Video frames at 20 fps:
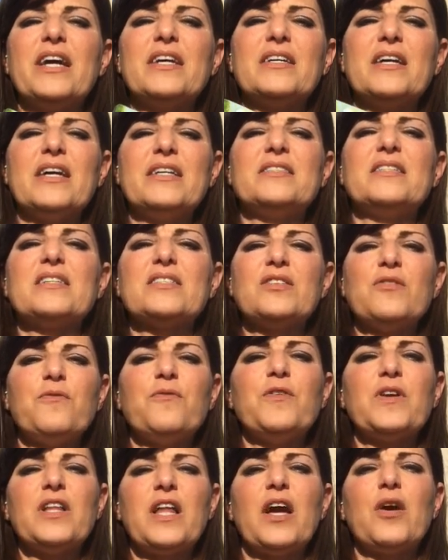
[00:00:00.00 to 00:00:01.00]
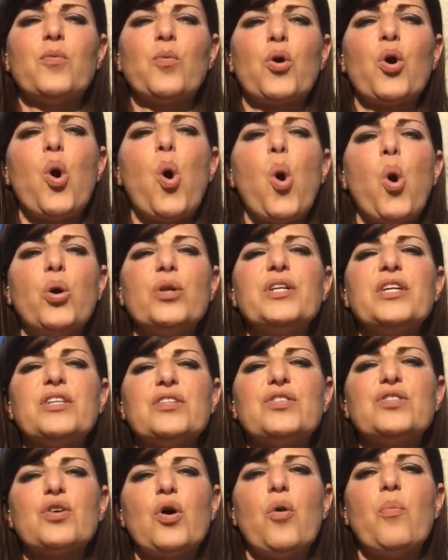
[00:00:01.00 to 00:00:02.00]
It, it doesn't feel like like we're holding
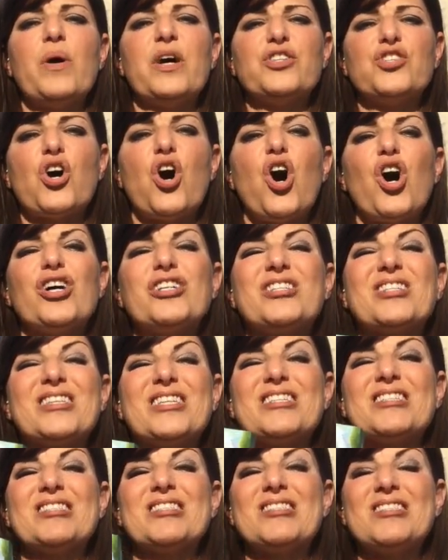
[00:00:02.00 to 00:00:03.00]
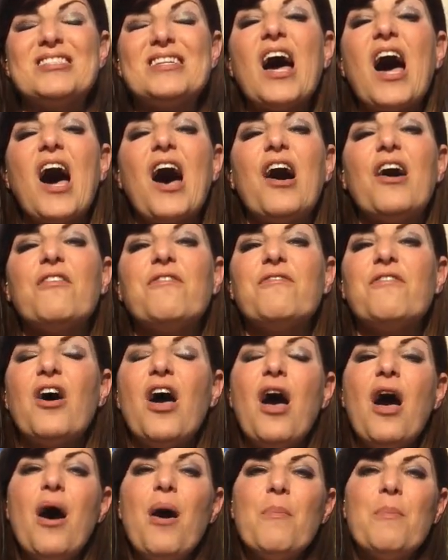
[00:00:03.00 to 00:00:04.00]
so much onto the stuff,
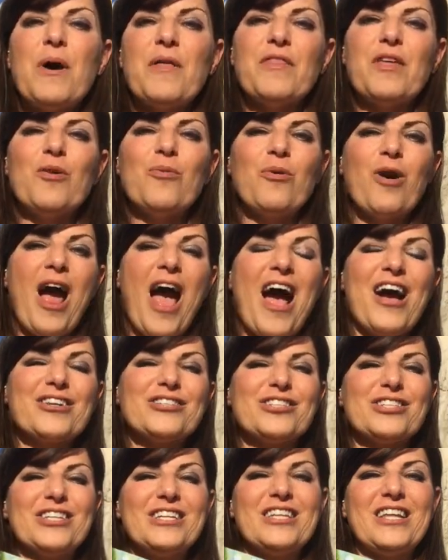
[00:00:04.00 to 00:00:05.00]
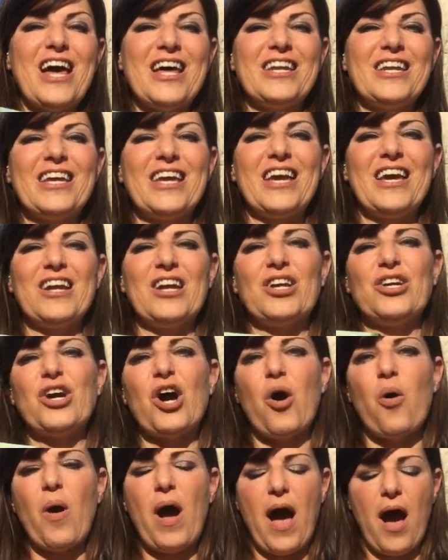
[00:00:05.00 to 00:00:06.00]
but that we're actually letting it
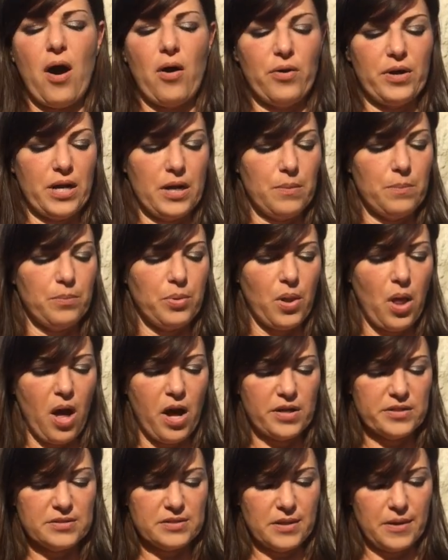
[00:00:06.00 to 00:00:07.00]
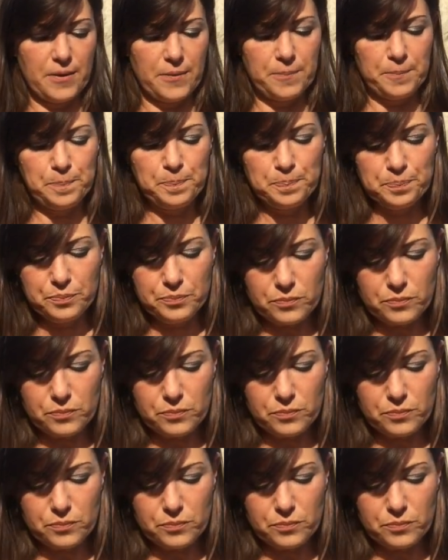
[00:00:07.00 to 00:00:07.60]
go out and blossom.